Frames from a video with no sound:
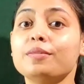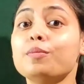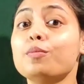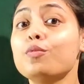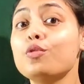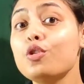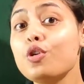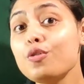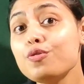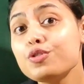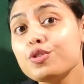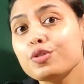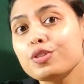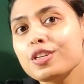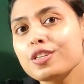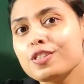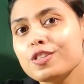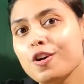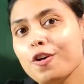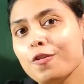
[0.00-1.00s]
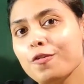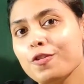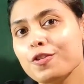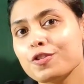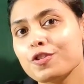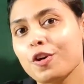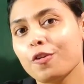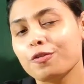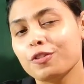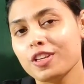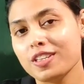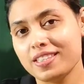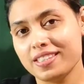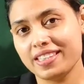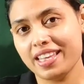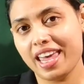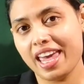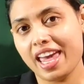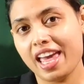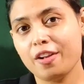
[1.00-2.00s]
moves to the surface of the
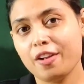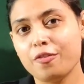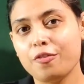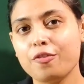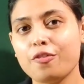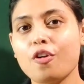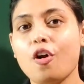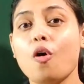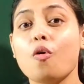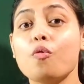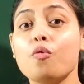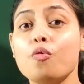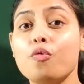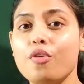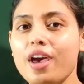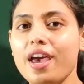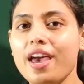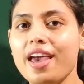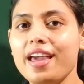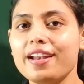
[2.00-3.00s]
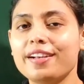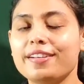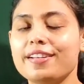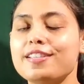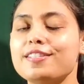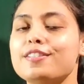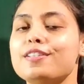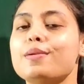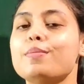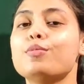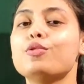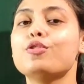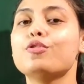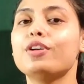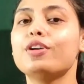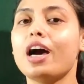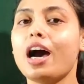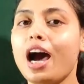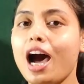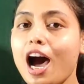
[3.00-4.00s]
cell from where it is
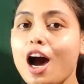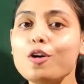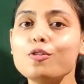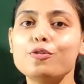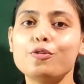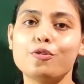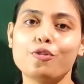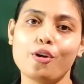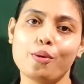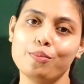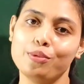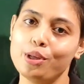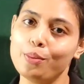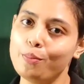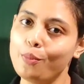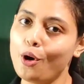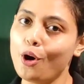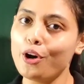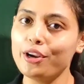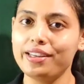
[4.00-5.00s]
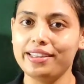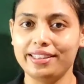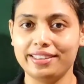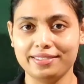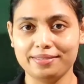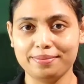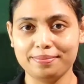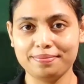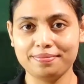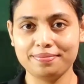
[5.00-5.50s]
removed out from the body.